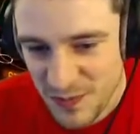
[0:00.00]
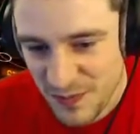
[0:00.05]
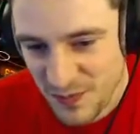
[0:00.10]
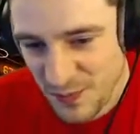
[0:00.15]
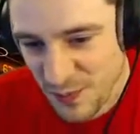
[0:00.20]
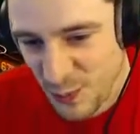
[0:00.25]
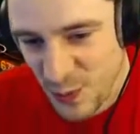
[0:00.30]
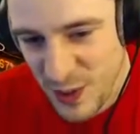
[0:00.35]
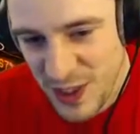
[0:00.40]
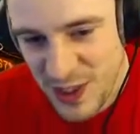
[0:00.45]

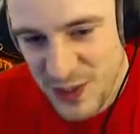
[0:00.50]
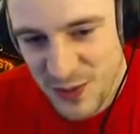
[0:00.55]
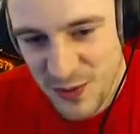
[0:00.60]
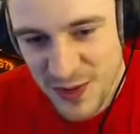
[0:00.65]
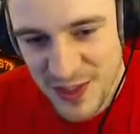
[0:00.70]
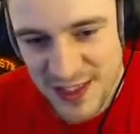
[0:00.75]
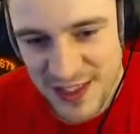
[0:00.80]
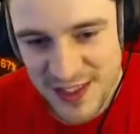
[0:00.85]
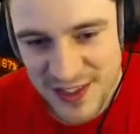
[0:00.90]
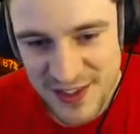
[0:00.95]
which
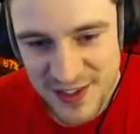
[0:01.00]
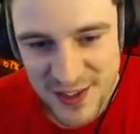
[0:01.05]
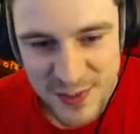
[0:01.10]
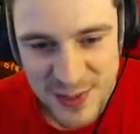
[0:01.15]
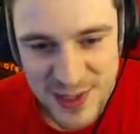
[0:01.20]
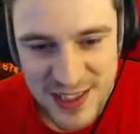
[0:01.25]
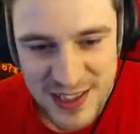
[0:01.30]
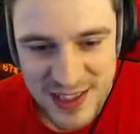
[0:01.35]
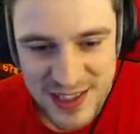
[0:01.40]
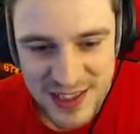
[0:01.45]
one is going to
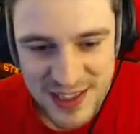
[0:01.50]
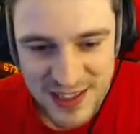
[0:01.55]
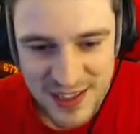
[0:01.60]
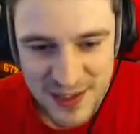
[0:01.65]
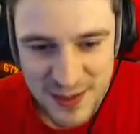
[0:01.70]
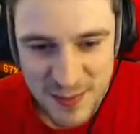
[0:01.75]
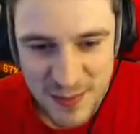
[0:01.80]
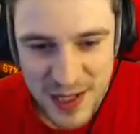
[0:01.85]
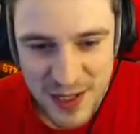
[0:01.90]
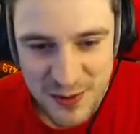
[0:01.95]
be
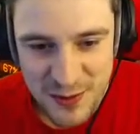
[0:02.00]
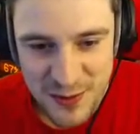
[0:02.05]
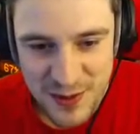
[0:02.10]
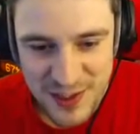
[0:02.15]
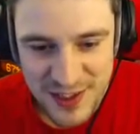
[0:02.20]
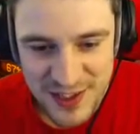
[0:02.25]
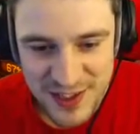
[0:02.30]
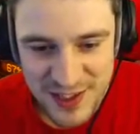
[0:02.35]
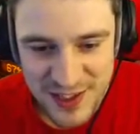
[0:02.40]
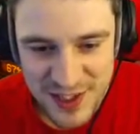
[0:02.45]
the better
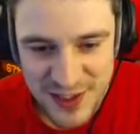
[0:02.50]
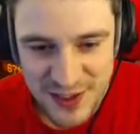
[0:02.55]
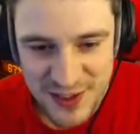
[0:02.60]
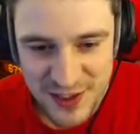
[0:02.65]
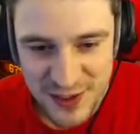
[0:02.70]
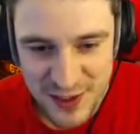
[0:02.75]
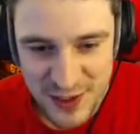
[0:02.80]
one. I'm just going to look at